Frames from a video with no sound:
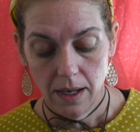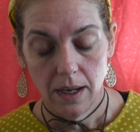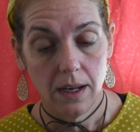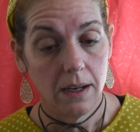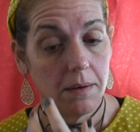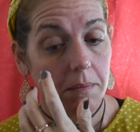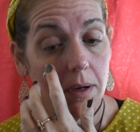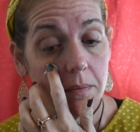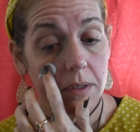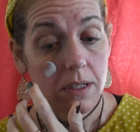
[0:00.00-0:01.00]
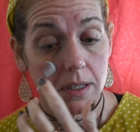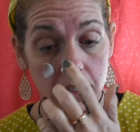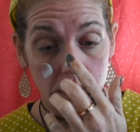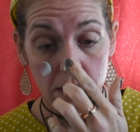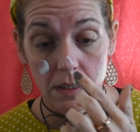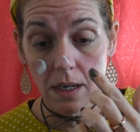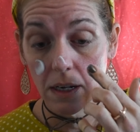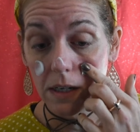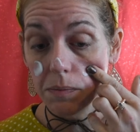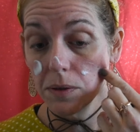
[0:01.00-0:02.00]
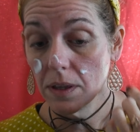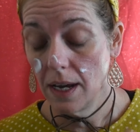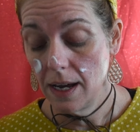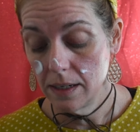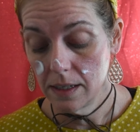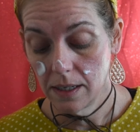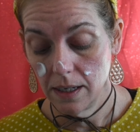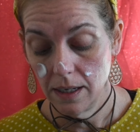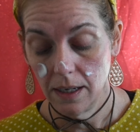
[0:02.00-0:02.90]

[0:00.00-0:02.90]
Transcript: I'm just going to put that